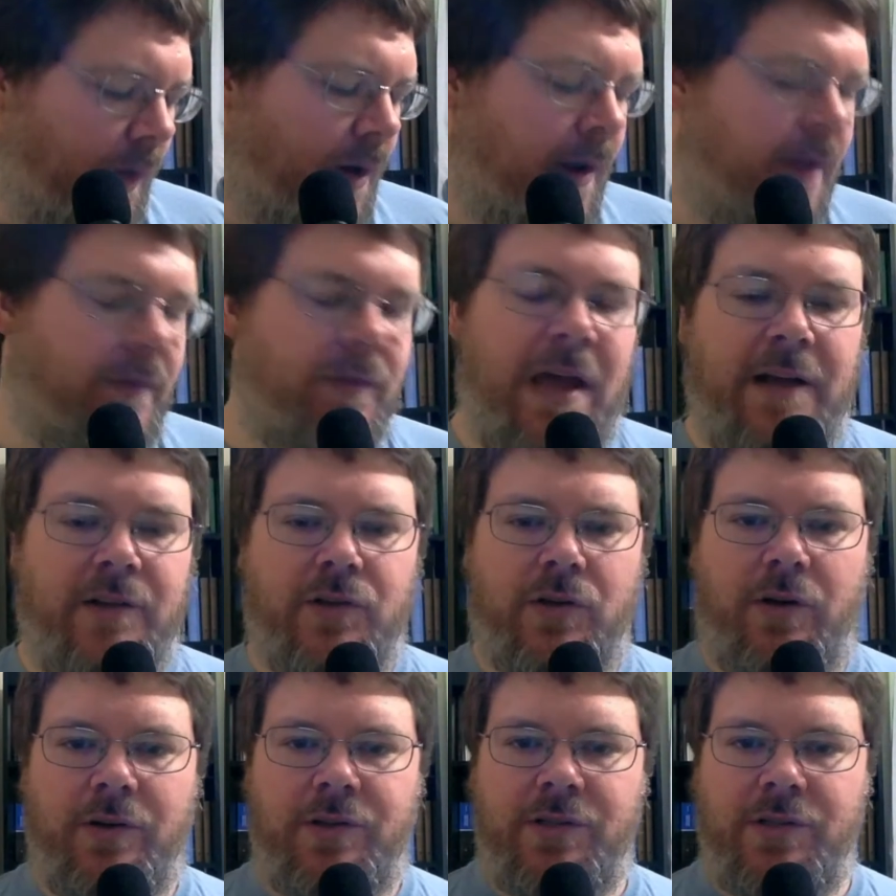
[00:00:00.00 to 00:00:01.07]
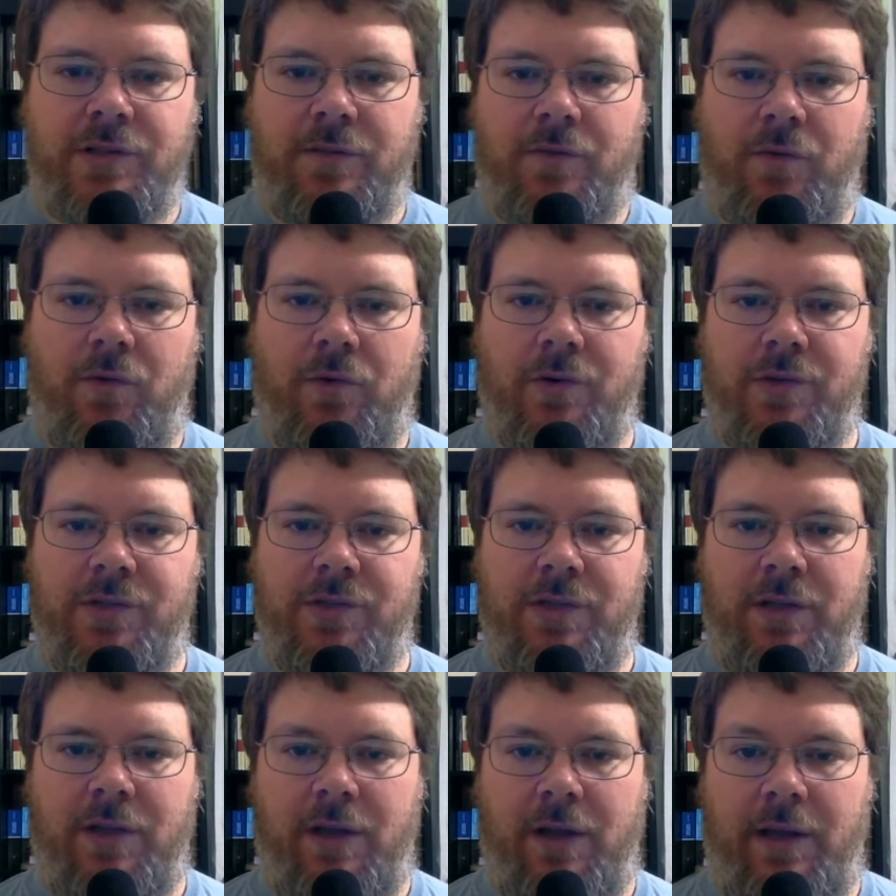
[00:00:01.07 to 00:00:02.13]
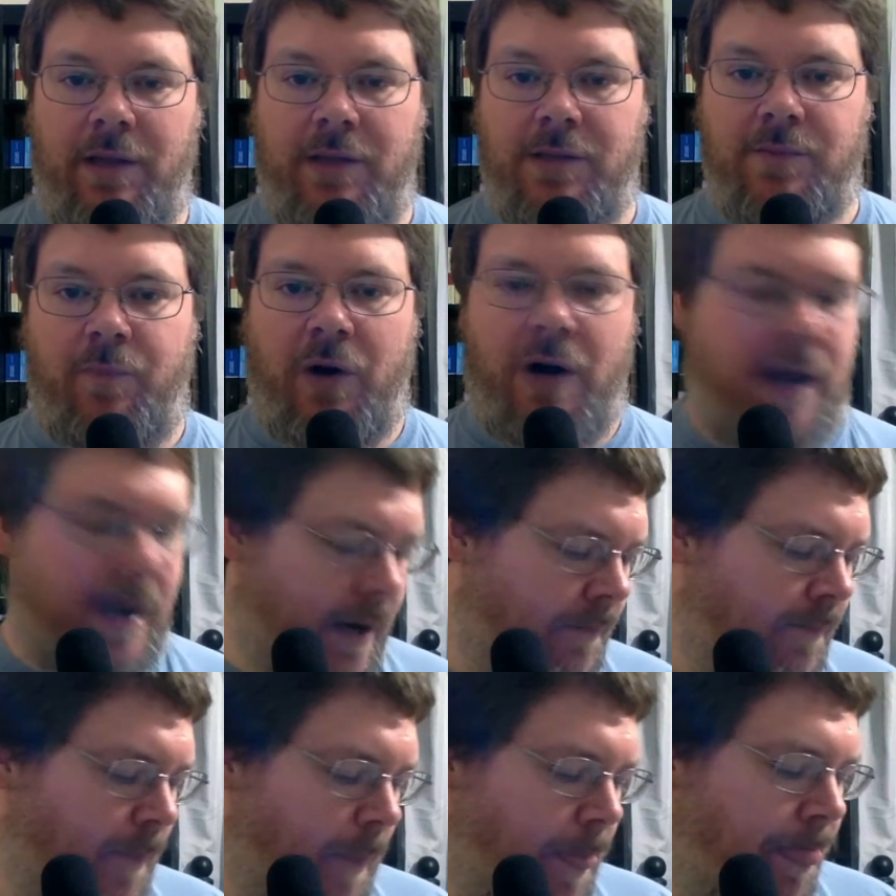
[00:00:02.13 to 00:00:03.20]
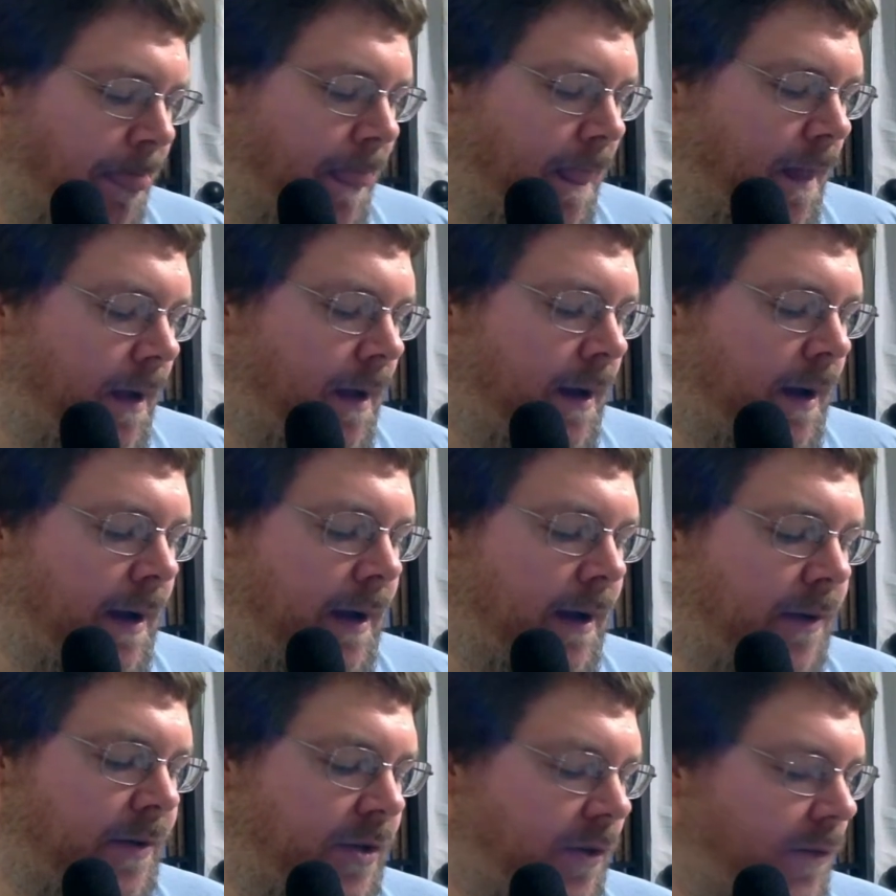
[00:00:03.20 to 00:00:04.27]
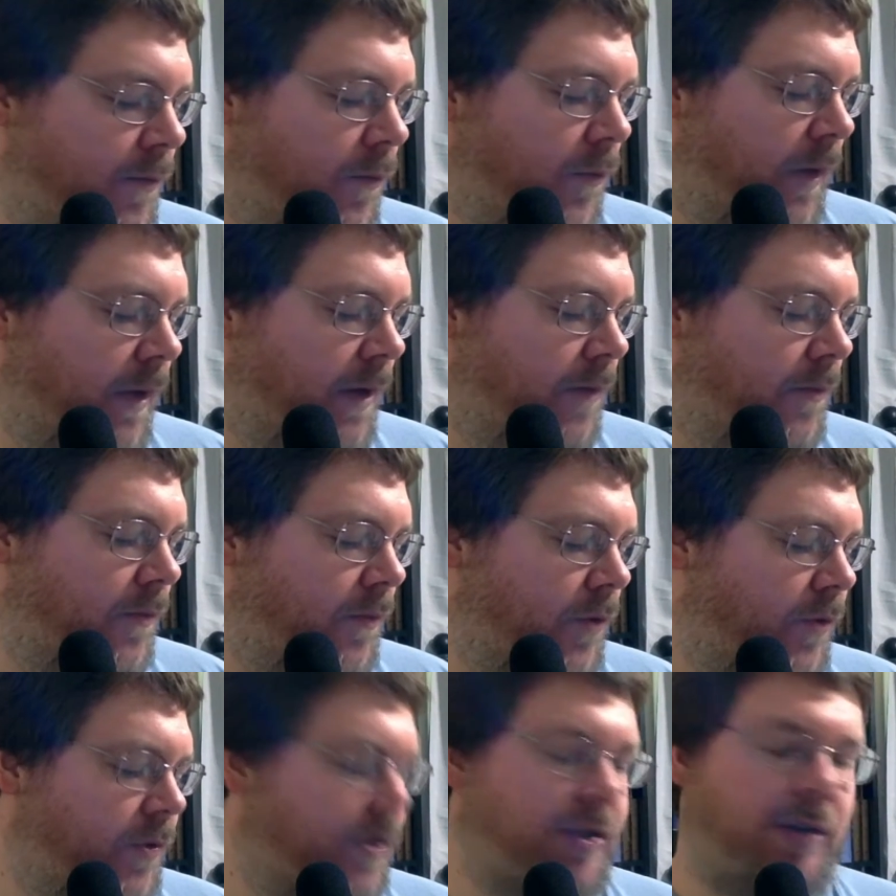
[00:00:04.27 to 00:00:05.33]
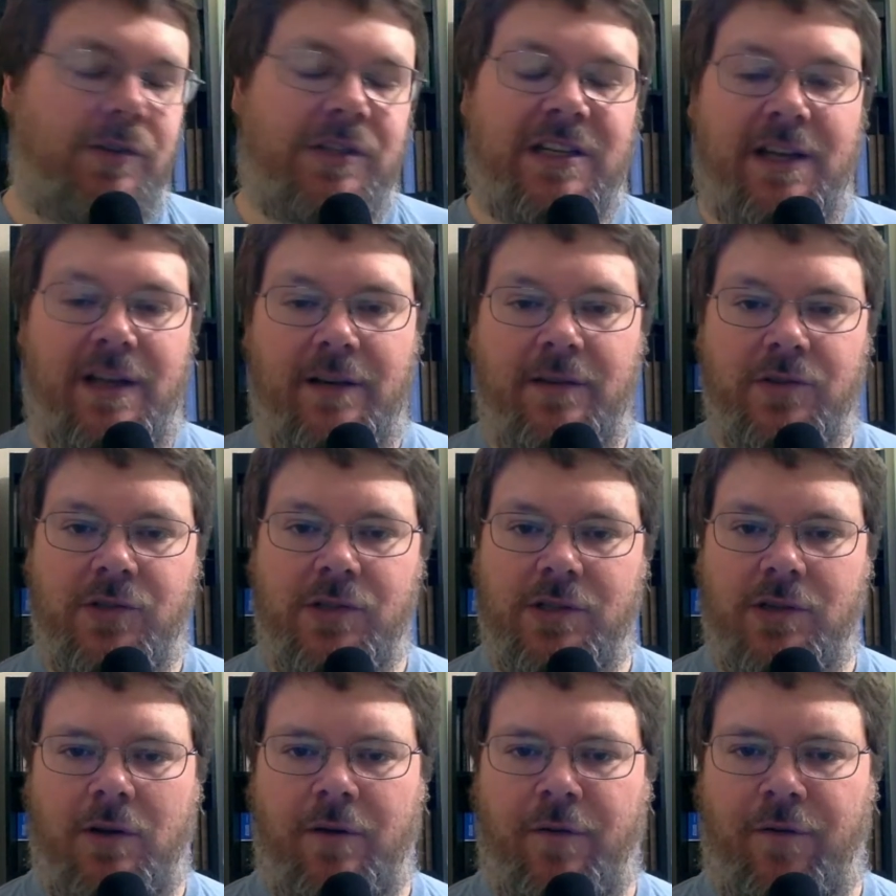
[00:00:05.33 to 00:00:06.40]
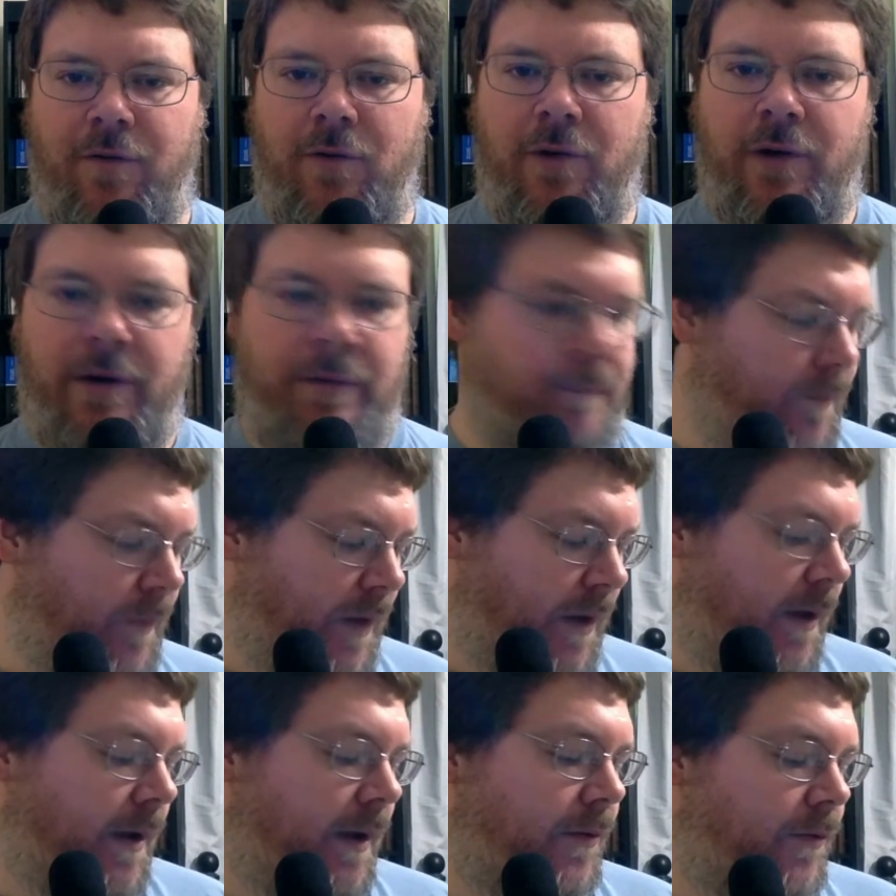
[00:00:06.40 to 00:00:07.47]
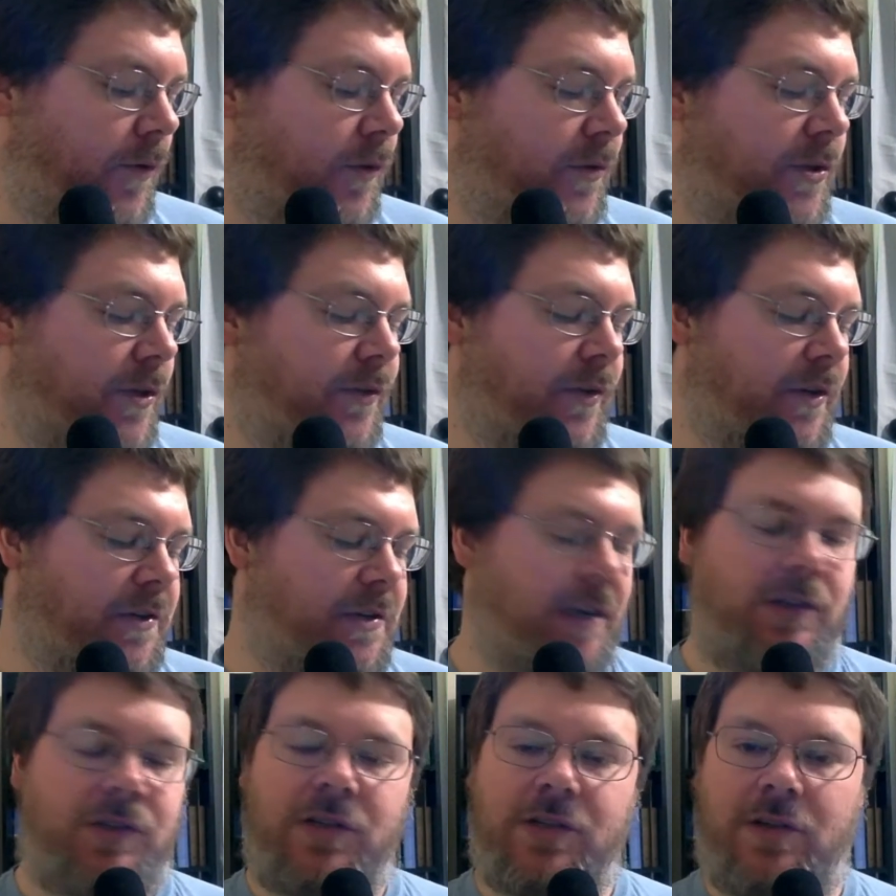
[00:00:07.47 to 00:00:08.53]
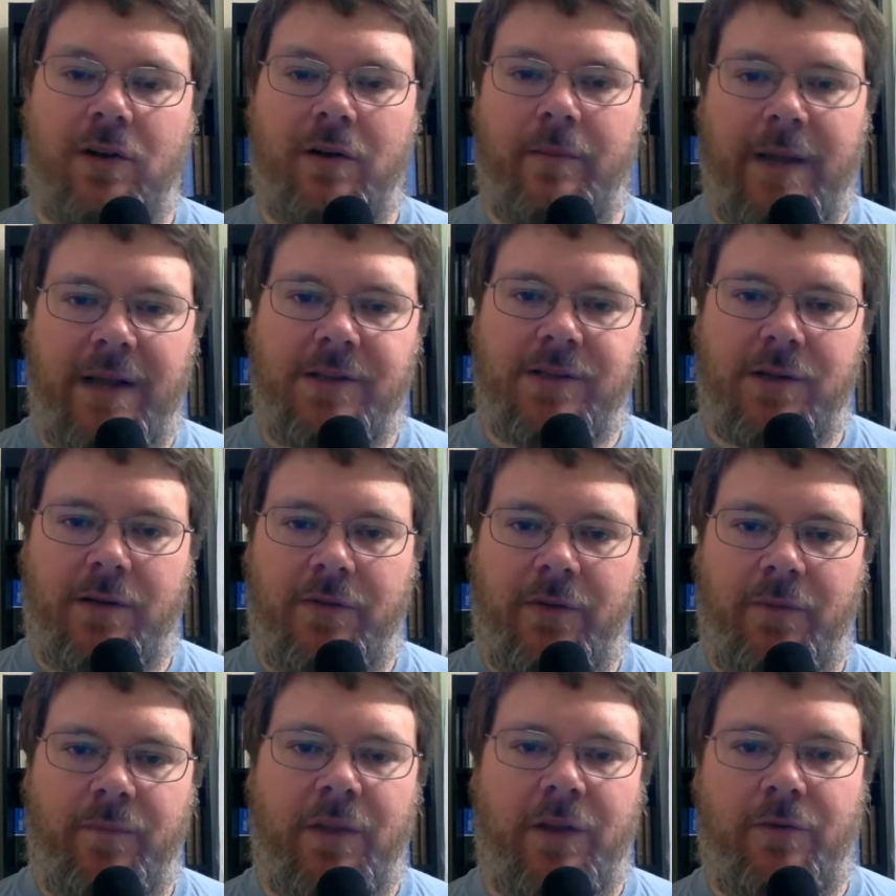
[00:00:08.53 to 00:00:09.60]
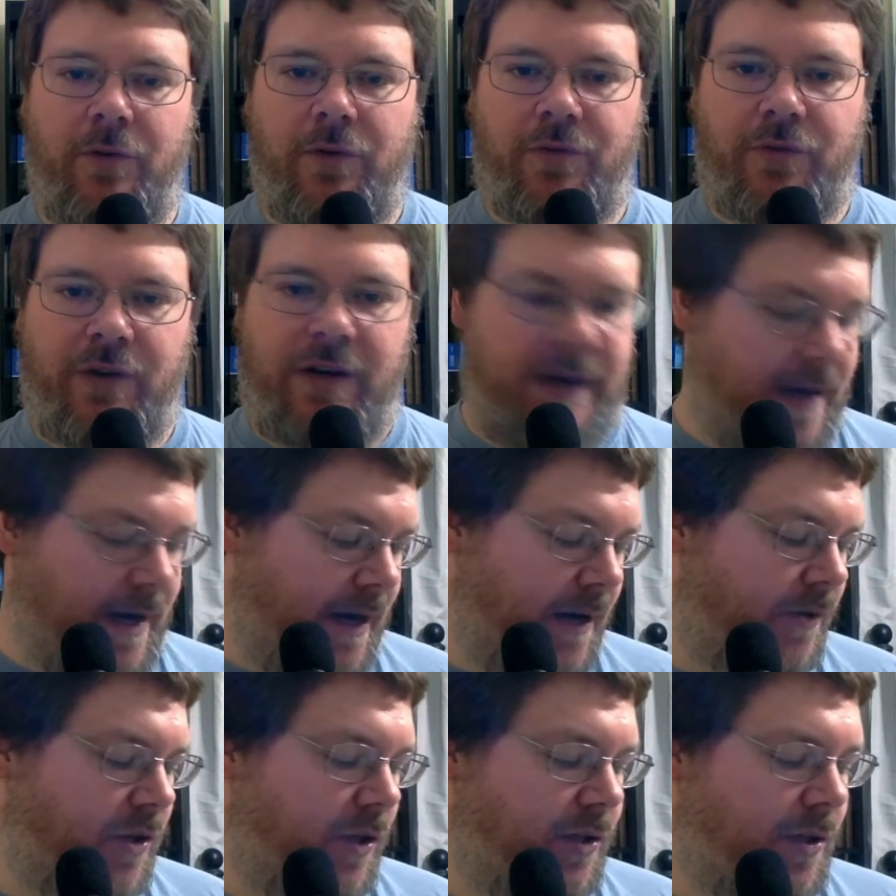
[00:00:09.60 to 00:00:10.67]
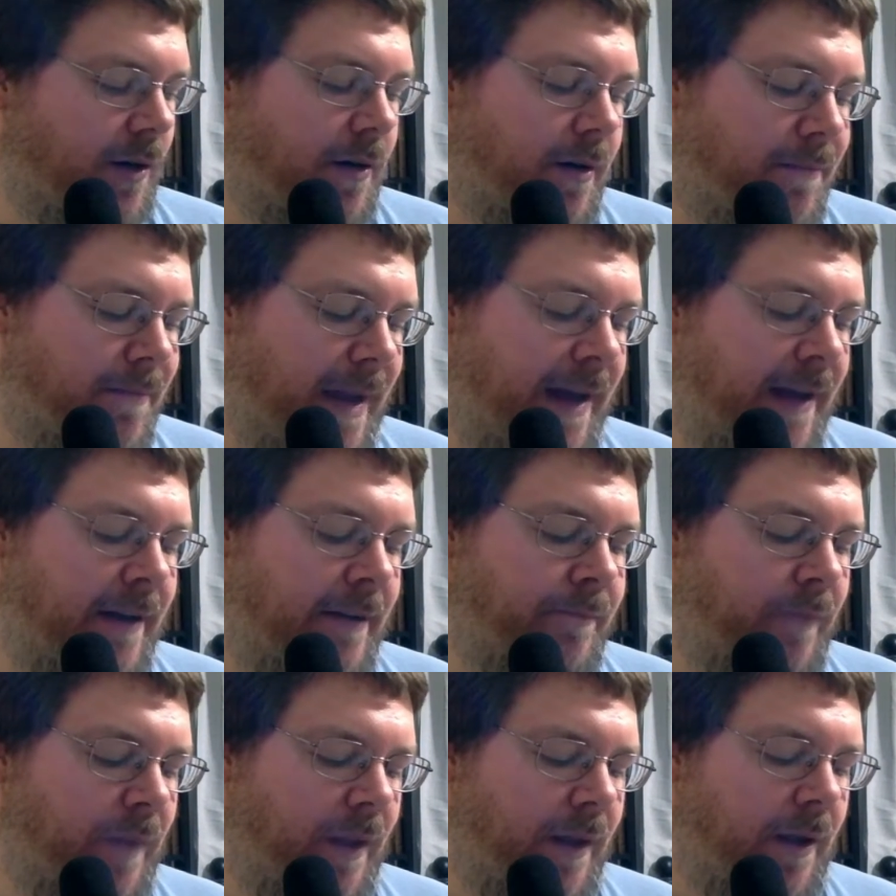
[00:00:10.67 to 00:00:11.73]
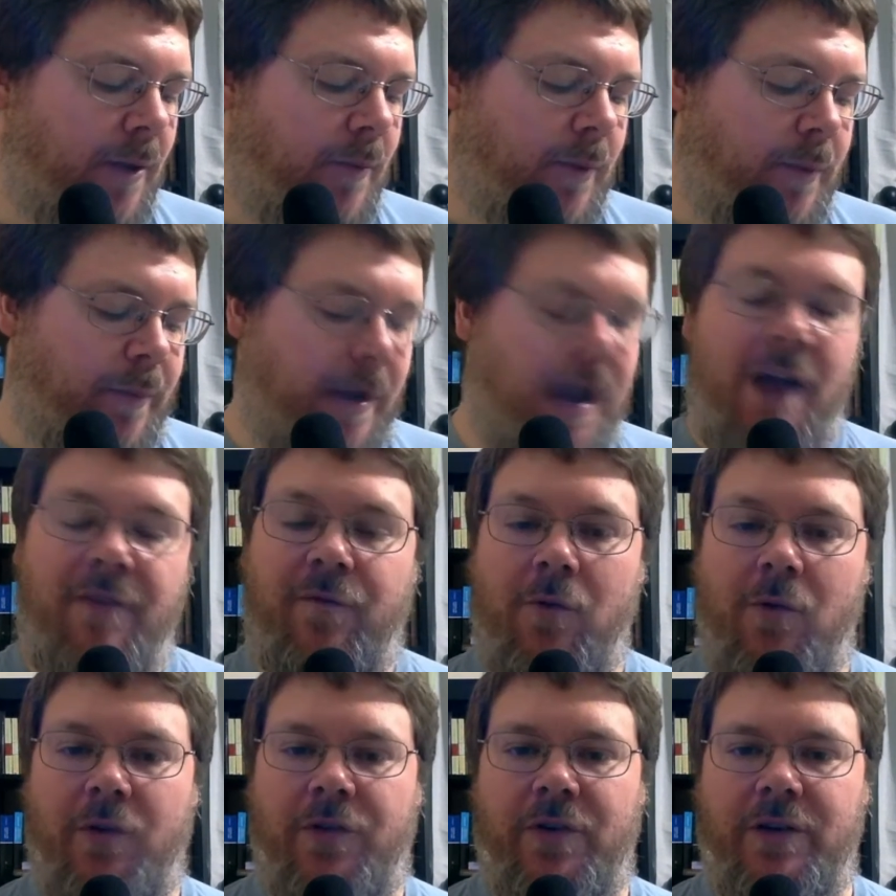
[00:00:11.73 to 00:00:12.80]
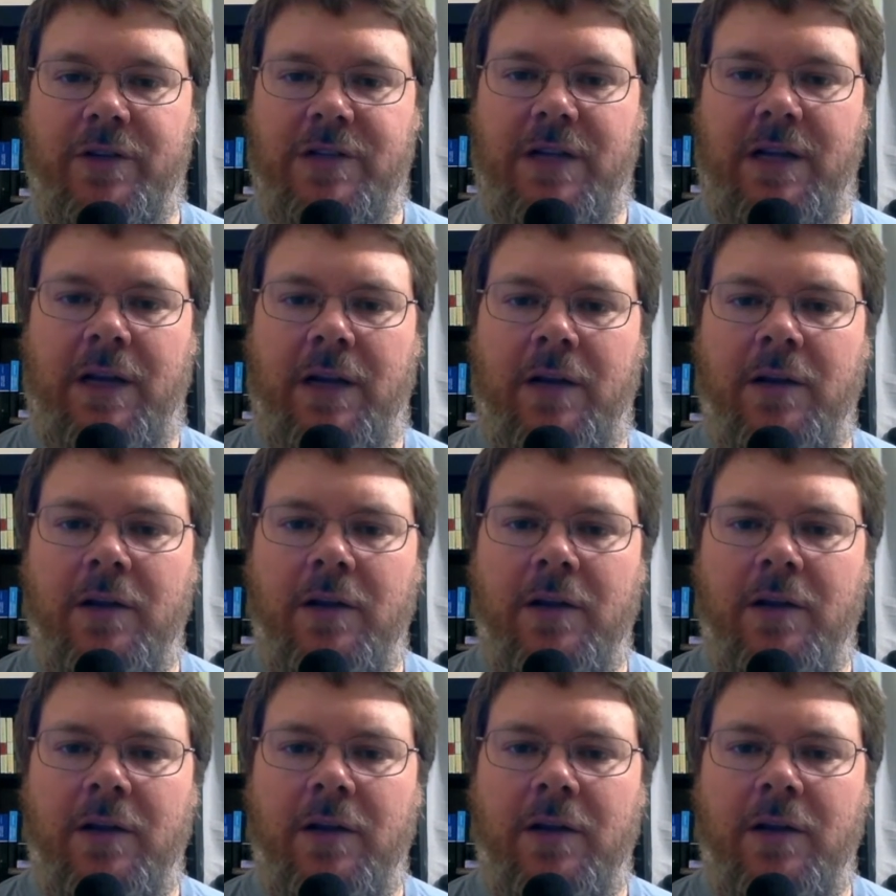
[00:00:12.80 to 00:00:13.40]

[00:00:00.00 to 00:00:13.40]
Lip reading: and that church is, of course, his bride. So in Ruth 2:10, she's called a foreigner. In Ruth 2:13, she's called a maidservant. In Ruth 3:9, she's called a maiden. But by 4:13,